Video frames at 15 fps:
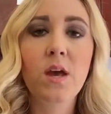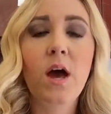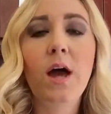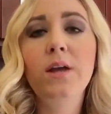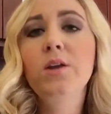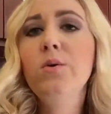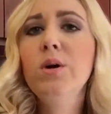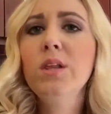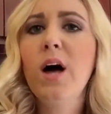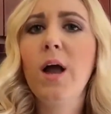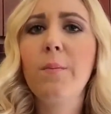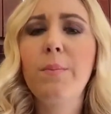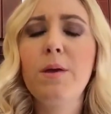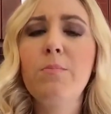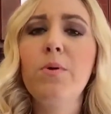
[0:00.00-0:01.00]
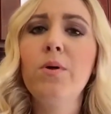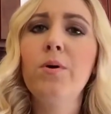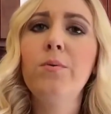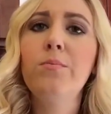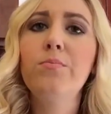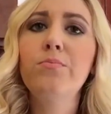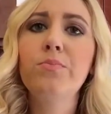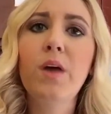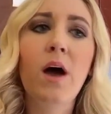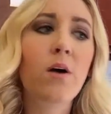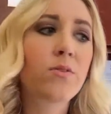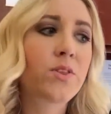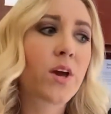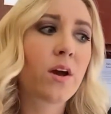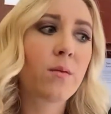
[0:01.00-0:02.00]
I know a lot of people
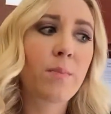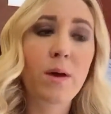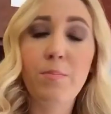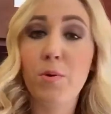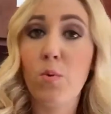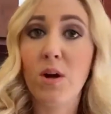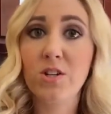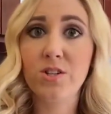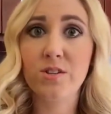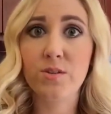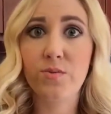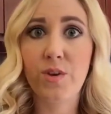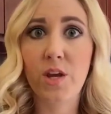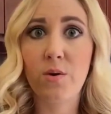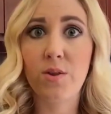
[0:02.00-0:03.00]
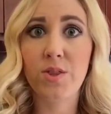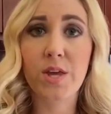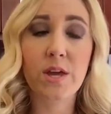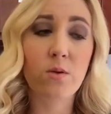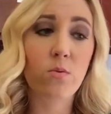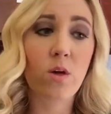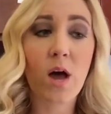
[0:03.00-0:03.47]
out there might be watching this video and think, well,